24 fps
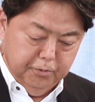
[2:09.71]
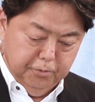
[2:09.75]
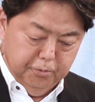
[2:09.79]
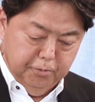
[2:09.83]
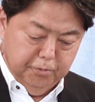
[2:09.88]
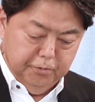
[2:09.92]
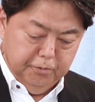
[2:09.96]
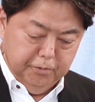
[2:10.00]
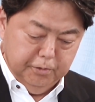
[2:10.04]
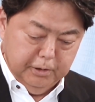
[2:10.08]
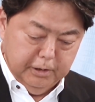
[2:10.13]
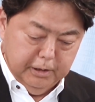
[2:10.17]

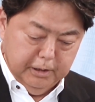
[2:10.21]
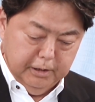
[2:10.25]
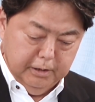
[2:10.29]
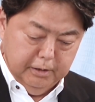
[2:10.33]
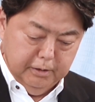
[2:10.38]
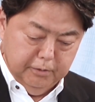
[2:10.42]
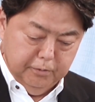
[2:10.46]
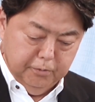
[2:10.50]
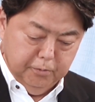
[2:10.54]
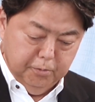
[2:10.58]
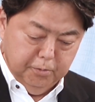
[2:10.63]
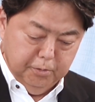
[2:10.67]
and we'll
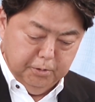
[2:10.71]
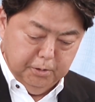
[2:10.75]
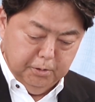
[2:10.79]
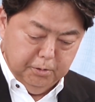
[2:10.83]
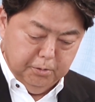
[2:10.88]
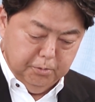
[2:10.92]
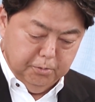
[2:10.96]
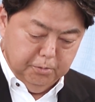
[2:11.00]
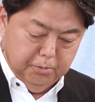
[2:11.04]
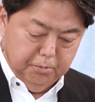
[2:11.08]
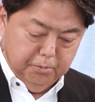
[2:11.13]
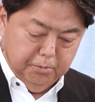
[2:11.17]
be
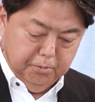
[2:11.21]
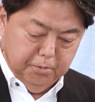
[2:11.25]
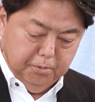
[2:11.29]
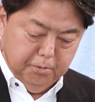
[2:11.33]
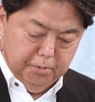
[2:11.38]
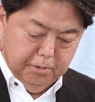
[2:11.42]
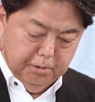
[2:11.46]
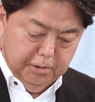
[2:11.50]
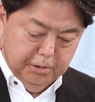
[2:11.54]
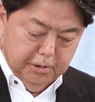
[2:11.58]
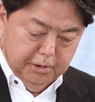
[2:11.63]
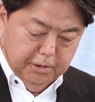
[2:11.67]
looking at
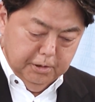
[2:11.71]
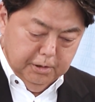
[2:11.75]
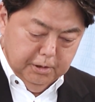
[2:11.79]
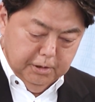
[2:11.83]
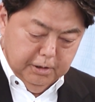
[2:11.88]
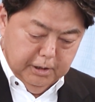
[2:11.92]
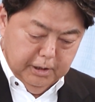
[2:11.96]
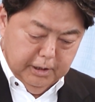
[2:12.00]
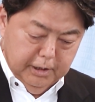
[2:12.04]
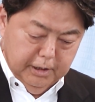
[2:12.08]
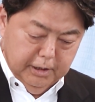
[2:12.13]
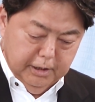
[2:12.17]
the
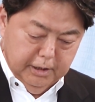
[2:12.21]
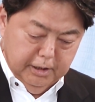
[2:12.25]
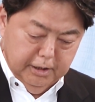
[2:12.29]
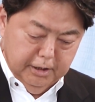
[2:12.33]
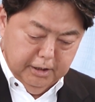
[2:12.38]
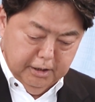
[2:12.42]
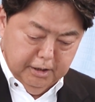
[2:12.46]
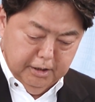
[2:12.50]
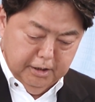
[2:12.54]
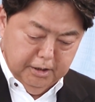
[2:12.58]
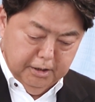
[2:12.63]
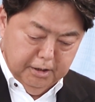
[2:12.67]
situation,
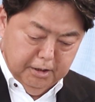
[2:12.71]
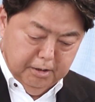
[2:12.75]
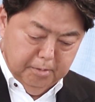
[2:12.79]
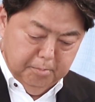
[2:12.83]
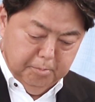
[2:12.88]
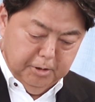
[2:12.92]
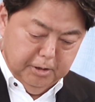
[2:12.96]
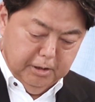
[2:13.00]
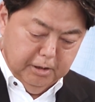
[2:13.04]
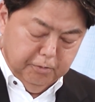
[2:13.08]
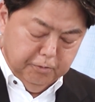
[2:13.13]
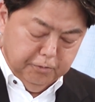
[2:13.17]

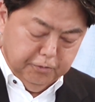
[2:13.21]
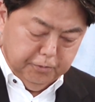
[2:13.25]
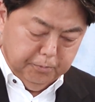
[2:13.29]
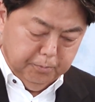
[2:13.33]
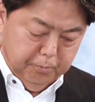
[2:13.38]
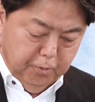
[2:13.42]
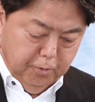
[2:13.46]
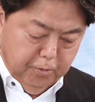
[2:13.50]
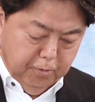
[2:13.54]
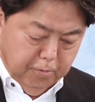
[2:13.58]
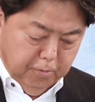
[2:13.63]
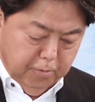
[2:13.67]
and we
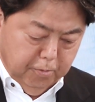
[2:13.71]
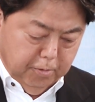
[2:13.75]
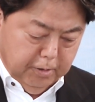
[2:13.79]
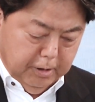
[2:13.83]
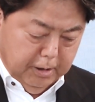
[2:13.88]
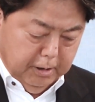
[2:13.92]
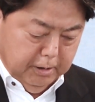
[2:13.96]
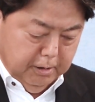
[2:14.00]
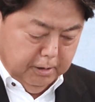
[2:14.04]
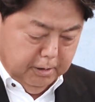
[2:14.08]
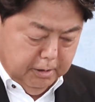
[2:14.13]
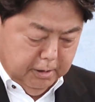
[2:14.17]
will be
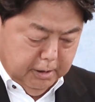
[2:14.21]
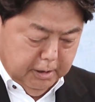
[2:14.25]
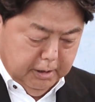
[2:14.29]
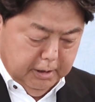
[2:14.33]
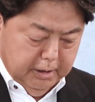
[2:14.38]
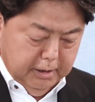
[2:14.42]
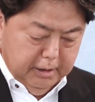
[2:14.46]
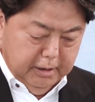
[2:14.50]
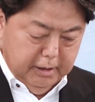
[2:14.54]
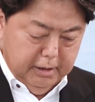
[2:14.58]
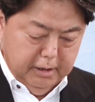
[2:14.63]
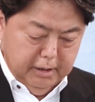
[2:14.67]

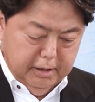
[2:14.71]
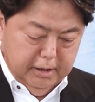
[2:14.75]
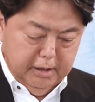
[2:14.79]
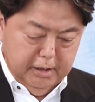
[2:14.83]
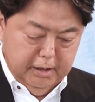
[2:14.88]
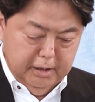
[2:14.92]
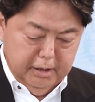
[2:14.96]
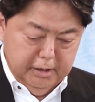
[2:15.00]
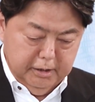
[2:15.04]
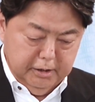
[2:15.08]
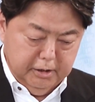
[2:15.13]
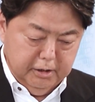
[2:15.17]
reviewing
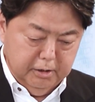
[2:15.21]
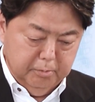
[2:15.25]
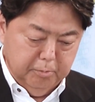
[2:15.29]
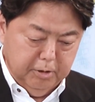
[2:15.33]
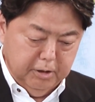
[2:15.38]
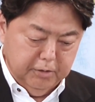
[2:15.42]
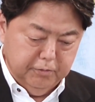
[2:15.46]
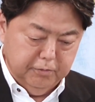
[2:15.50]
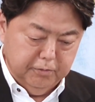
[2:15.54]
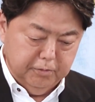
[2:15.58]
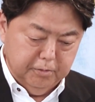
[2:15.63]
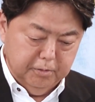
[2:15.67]
the
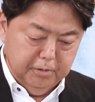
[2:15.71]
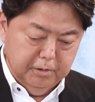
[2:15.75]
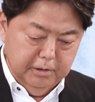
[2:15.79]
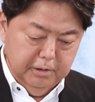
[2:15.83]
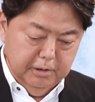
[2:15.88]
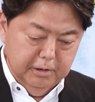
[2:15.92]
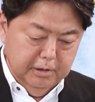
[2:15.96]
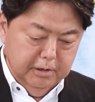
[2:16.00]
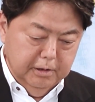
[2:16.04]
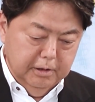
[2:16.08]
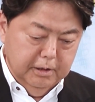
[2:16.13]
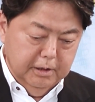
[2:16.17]
staffing
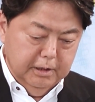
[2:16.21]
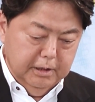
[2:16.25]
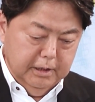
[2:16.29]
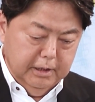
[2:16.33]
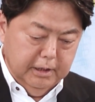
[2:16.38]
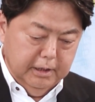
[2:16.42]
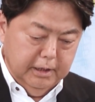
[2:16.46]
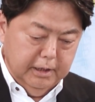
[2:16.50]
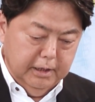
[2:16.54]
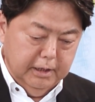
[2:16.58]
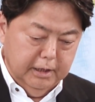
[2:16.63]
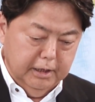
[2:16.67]
and may
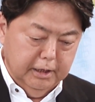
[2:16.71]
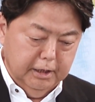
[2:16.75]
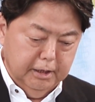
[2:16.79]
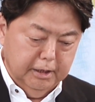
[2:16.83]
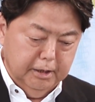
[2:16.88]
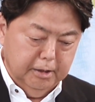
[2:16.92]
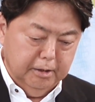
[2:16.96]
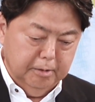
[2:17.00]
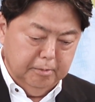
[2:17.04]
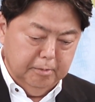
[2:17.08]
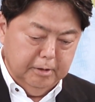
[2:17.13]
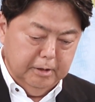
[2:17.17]
increase
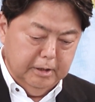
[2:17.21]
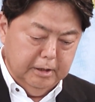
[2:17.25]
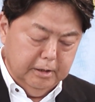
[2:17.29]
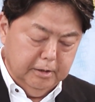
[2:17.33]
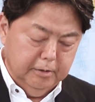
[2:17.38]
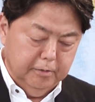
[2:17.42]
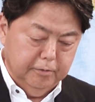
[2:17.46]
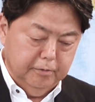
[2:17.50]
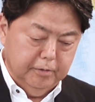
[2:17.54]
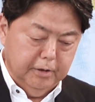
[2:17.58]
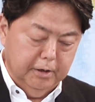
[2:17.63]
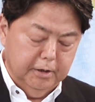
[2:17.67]
the
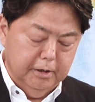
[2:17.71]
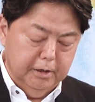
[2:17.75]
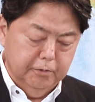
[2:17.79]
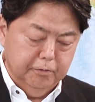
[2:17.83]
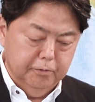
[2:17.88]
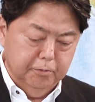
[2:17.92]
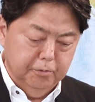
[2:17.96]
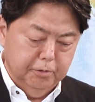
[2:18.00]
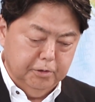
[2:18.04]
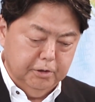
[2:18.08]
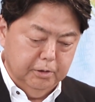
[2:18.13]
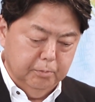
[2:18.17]
staffing as
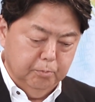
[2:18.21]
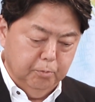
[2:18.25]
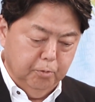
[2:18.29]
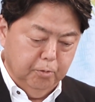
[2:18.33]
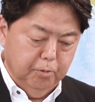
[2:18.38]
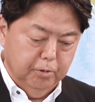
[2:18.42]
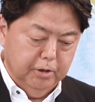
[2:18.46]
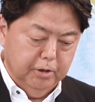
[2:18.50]
needed.